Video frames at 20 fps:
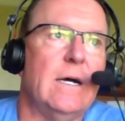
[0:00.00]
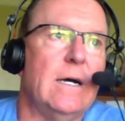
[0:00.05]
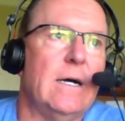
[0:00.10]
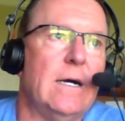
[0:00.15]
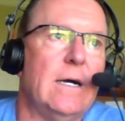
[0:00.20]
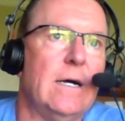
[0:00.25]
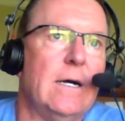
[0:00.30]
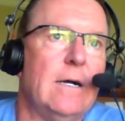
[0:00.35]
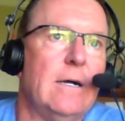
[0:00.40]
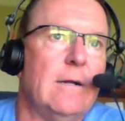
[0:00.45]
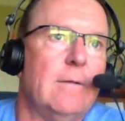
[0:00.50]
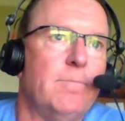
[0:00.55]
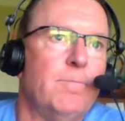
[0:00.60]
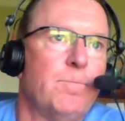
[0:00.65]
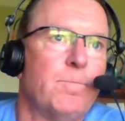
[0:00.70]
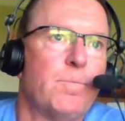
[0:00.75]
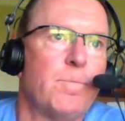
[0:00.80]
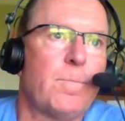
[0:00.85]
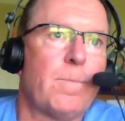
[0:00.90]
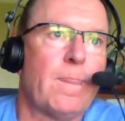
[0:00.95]

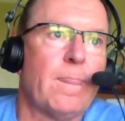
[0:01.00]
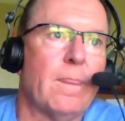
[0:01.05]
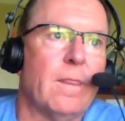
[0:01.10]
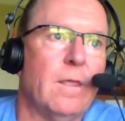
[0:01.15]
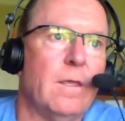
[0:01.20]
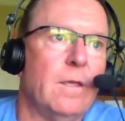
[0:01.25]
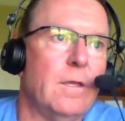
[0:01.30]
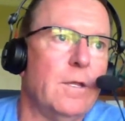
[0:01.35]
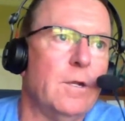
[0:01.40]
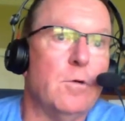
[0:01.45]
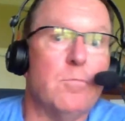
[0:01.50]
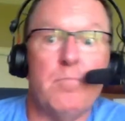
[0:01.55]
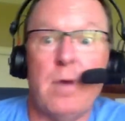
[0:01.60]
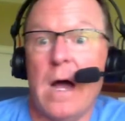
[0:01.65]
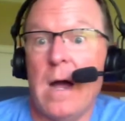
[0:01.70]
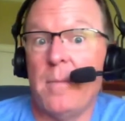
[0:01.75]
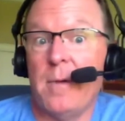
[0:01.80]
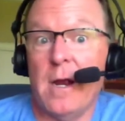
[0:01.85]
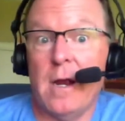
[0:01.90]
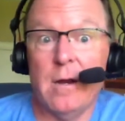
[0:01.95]
Bob
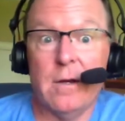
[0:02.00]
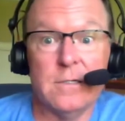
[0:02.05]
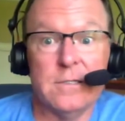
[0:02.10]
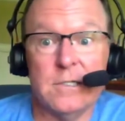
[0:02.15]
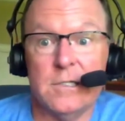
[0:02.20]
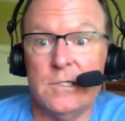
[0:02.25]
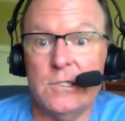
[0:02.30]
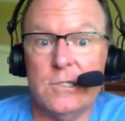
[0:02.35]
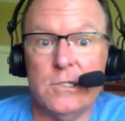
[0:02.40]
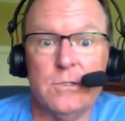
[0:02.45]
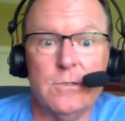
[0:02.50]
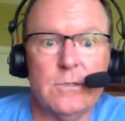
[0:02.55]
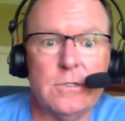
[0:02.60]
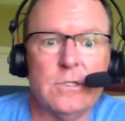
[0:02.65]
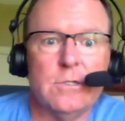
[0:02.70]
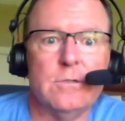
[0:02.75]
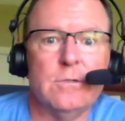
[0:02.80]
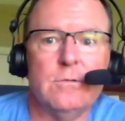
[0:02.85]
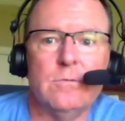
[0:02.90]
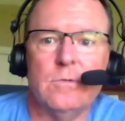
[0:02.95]
Harris at
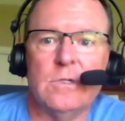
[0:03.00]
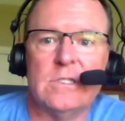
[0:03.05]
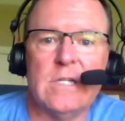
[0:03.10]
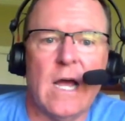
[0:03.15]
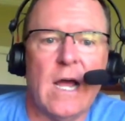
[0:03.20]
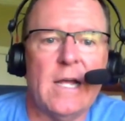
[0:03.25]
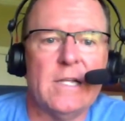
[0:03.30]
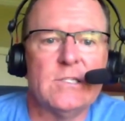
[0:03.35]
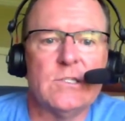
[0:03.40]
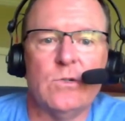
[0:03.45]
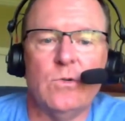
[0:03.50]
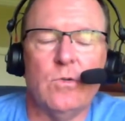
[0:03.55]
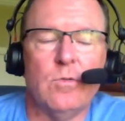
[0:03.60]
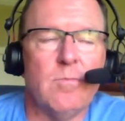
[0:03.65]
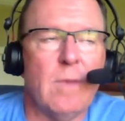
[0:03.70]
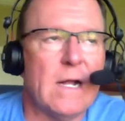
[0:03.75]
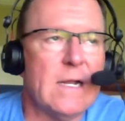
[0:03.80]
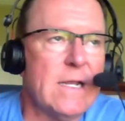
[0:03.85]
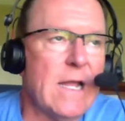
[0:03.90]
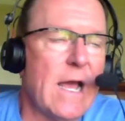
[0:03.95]
Duke, who went to high school
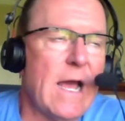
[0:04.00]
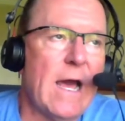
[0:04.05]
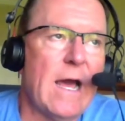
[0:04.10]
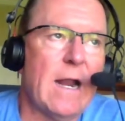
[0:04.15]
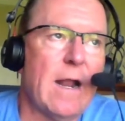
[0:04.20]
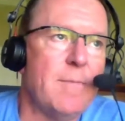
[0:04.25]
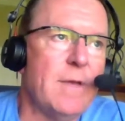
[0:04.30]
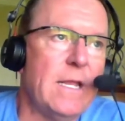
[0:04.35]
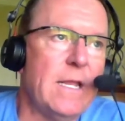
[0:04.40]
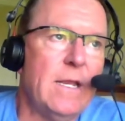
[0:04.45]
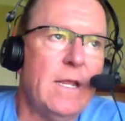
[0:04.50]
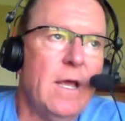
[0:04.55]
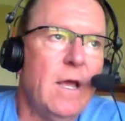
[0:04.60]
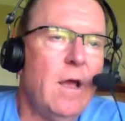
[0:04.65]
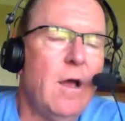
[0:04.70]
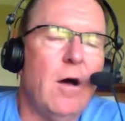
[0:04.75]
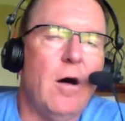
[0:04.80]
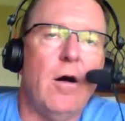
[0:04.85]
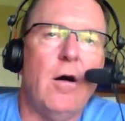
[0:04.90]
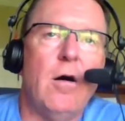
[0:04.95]
with my dad. I mean,
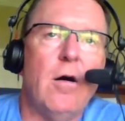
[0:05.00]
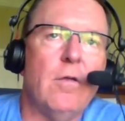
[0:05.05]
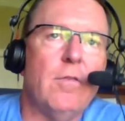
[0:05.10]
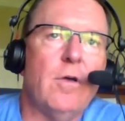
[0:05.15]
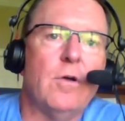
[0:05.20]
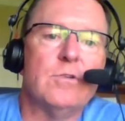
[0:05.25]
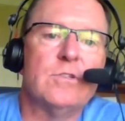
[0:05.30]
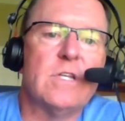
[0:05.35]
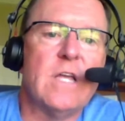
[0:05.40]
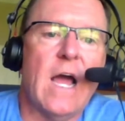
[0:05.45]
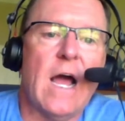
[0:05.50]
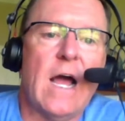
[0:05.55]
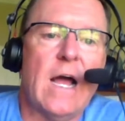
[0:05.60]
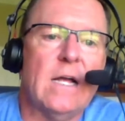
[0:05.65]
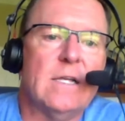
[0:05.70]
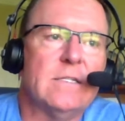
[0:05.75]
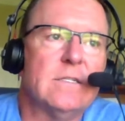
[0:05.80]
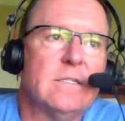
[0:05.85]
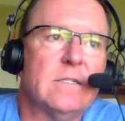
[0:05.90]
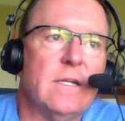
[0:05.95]
all those
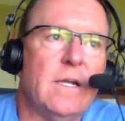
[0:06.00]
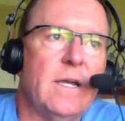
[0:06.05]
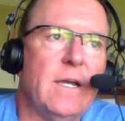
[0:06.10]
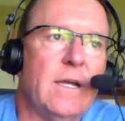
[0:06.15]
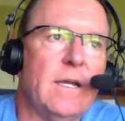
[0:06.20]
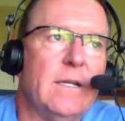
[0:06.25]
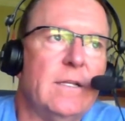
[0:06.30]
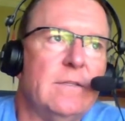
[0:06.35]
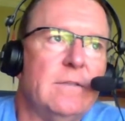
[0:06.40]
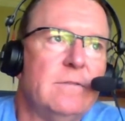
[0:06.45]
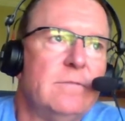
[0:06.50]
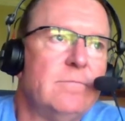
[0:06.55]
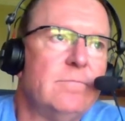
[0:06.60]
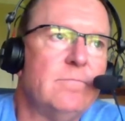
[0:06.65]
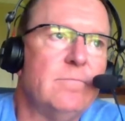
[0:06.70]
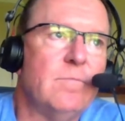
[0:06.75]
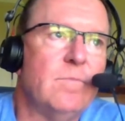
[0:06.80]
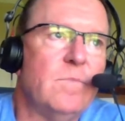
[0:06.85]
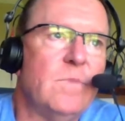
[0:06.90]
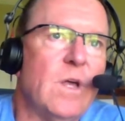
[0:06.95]
guys. And
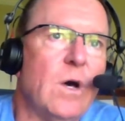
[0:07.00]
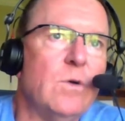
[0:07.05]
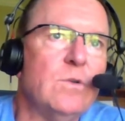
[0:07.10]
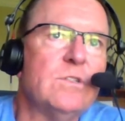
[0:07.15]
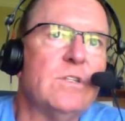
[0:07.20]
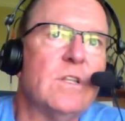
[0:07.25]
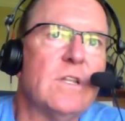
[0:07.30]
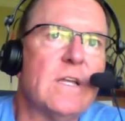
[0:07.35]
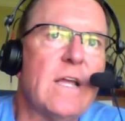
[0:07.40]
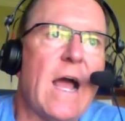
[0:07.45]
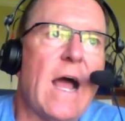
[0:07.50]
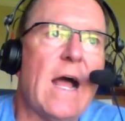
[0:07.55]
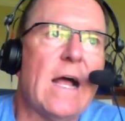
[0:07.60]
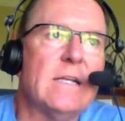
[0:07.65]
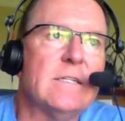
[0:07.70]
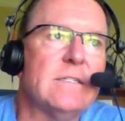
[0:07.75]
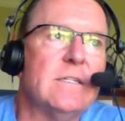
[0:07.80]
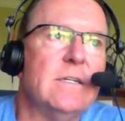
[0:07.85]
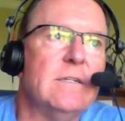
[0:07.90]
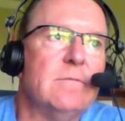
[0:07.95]
those are the
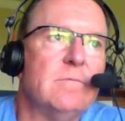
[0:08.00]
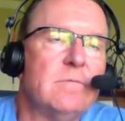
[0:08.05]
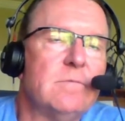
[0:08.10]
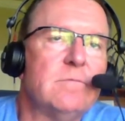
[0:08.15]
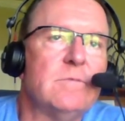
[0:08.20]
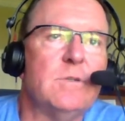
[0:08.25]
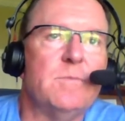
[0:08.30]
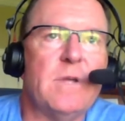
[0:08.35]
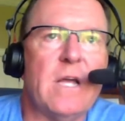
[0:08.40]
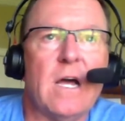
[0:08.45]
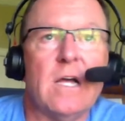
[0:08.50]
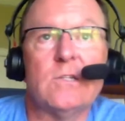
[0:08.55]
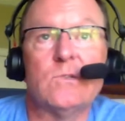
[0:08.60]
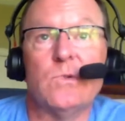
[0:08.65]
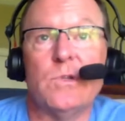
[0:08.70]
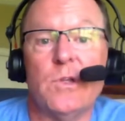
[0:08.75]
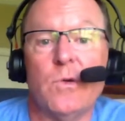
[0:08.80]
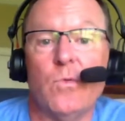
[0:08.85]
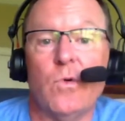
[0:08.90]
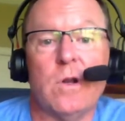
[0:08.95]
guys that, to be
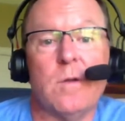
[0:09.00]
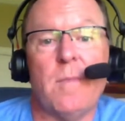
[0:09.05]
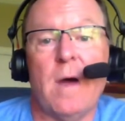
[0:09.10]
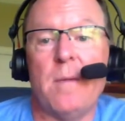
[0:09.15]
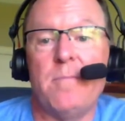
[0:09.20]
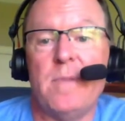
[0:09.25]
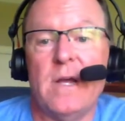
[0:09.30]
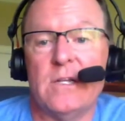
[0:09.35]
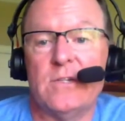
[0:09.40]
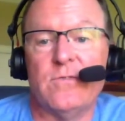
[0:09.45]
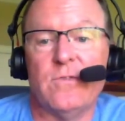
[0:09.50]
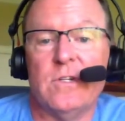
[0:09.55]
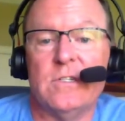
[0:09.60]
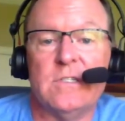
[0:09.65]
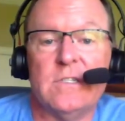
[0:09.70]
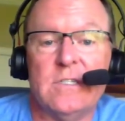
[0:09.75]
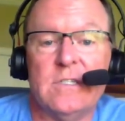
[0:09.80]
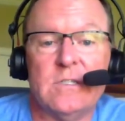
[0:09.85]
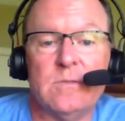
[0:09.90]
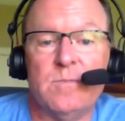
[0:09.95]
honest with you, one of my best
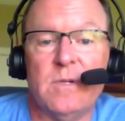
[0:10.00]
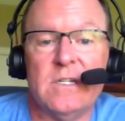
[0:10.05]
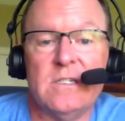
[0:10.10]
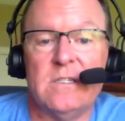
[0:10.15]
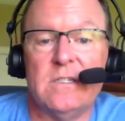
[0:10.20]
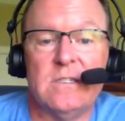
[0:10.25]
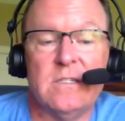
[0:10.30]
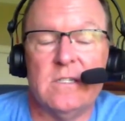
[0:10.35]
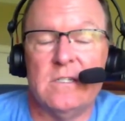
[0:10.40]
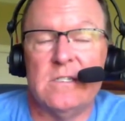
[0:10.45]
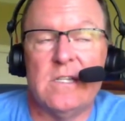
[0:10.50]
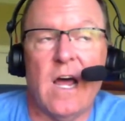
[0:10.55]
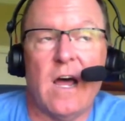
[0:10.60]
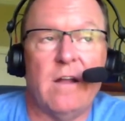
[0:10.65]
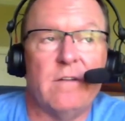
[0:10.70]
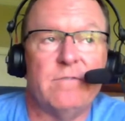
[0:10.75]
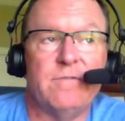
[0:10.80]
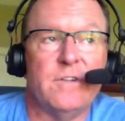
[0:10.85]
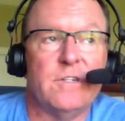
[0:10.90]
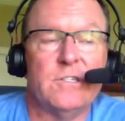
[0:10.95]
friends in this business is
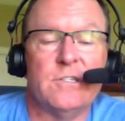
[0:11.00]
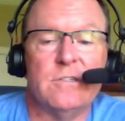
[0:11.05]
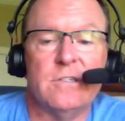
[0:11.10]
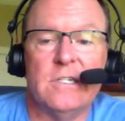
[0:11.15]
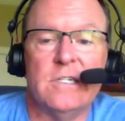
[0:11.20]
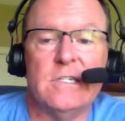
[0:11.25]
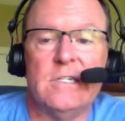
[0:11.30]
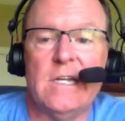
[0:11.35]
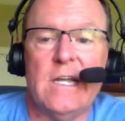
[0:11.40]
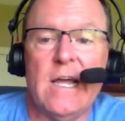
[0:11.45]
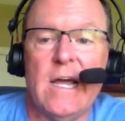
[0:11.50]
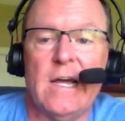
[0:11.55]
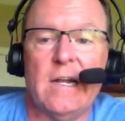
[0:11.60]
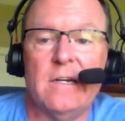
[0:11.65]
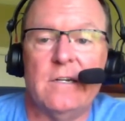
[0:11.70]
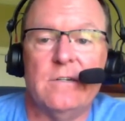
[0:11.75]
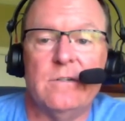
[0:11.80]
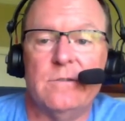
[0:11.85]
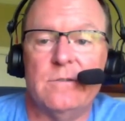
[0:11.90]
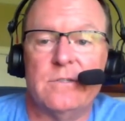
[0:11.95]
Don Fisher at
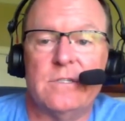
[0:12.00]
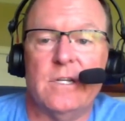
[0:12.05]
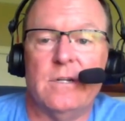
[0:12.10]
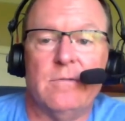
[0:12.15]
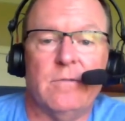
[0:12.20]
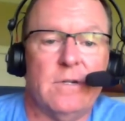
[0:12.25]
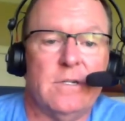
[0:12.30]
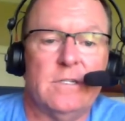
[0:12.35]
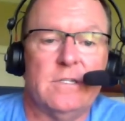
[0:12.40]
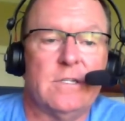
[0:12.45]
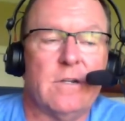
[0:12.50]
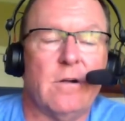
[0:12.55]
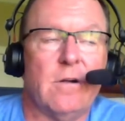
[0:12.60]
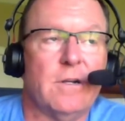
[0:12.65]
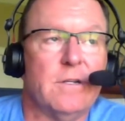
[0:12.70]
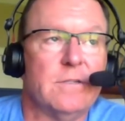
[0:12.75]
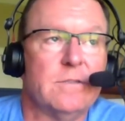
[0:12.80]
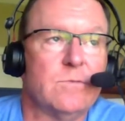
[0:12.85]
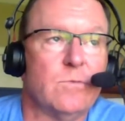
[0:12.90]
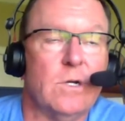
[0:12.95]
Indiana, who's getting ready to
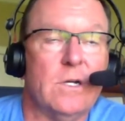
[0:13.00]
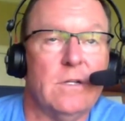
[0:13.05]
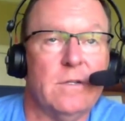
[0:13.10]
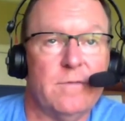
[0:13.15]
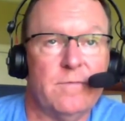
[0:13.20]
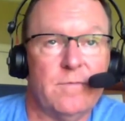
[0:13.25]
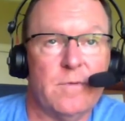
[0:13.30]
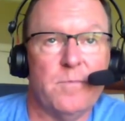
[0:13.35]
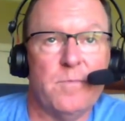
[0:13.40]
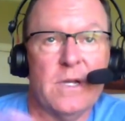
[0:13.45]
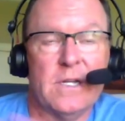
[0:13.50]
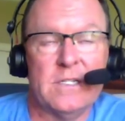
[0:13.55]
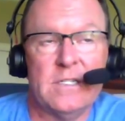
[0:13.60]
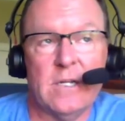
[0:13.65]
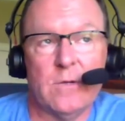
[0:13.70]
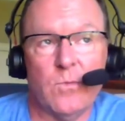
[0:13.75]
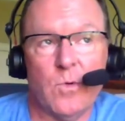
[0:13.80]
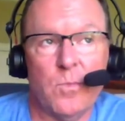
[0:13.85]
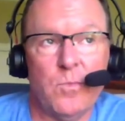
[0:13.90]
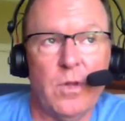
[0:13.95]
start as well. If the Big
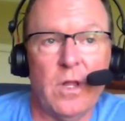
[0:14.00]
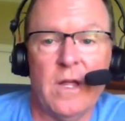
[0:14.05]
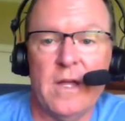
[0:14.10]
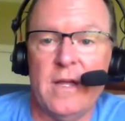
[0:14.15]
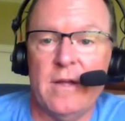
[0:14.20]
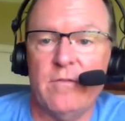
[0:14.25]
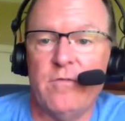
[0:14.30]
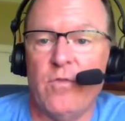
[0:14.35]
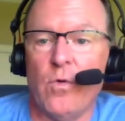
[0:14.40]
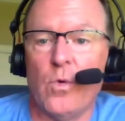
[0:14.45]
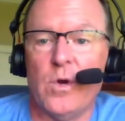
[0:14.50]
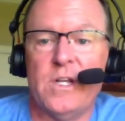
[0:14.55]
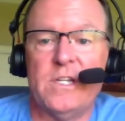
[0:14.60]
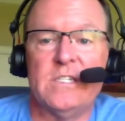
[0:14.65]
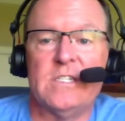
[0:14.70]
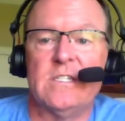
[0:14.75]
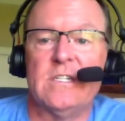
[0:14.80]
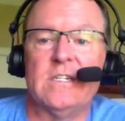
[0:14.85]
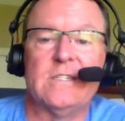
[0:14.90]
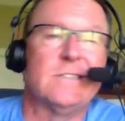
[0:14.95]
Ten were playing,
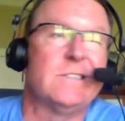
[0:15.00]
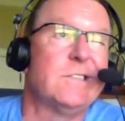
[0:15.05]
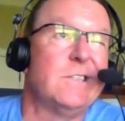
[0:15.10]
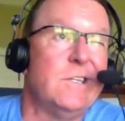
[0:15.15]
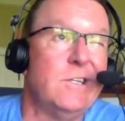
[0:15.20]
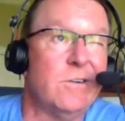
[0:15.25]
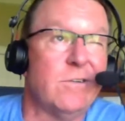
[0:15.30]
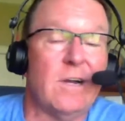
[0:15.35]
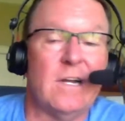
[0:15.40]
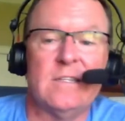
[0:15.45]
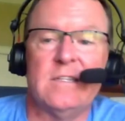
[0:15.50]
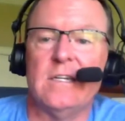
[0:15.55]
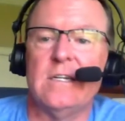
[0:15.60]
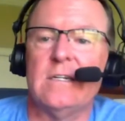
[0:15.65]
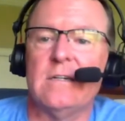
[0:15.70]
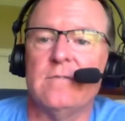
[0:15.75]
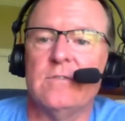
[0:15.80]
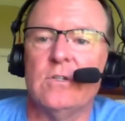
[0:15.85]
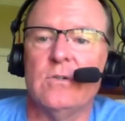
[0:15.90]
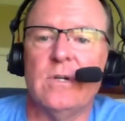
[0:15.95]
46th year, I
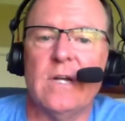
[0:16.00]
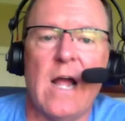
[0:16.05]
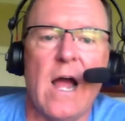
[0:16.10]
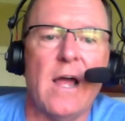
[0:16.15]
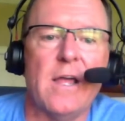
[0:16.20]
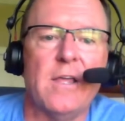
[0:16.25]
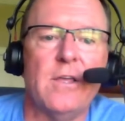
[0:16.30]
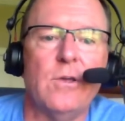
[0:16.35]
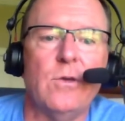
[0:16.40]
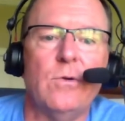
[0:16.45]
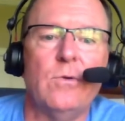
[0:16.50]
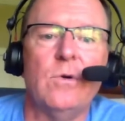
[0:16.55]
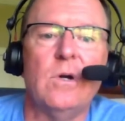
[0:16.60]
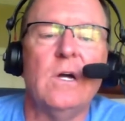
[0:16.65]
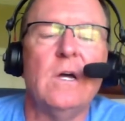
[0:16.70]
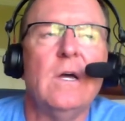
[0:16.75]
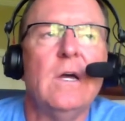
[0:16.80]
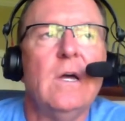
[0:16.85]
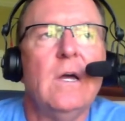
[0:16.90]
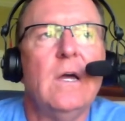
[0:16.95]
think, of doing IU.